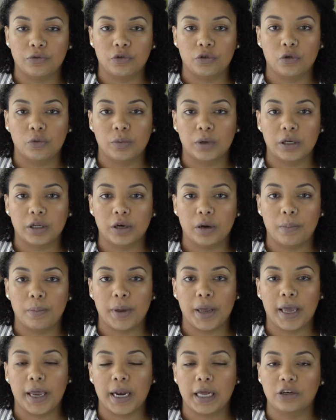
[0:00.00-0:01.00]
room a little
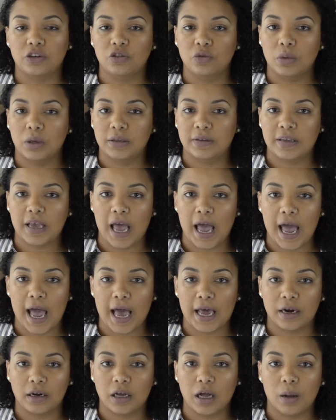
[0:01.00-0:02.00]
bit and I just wanted to
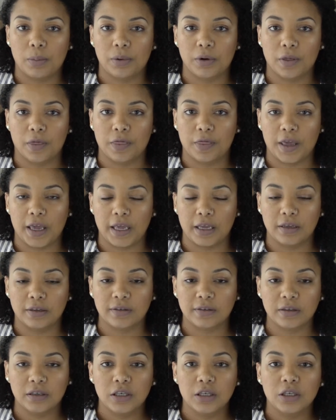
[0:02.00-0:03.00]
add a couple of things
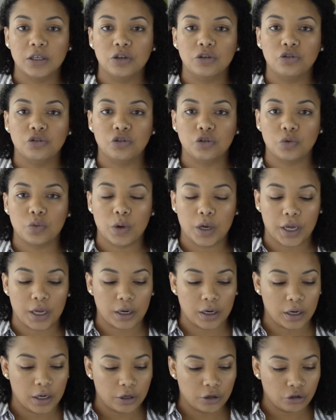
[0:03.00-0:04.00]
to
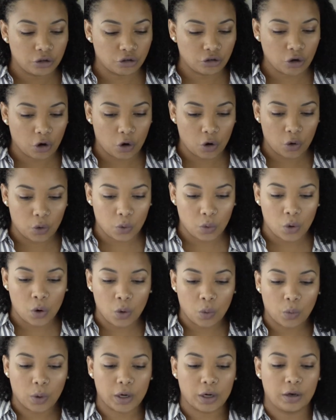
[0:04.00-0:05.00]
it. So
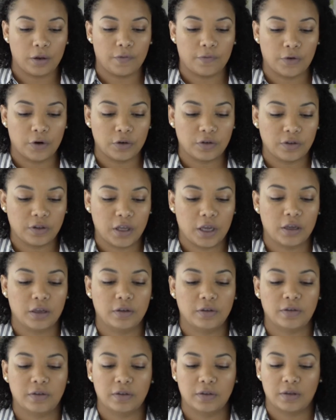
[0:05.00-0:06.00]
one of the first
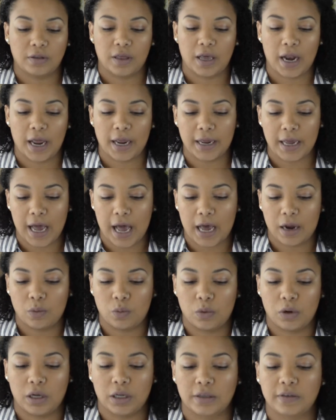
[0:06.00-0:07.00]
things that I got
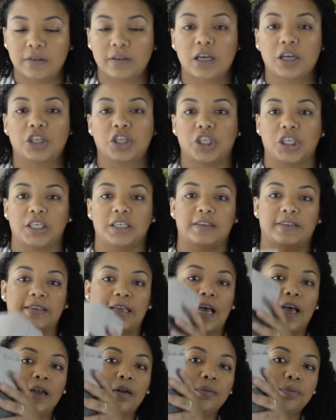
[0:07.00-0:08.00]
was a sheet
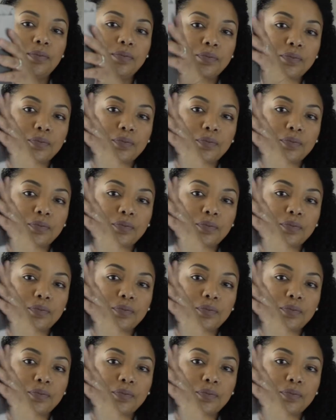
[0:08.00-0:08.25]
set.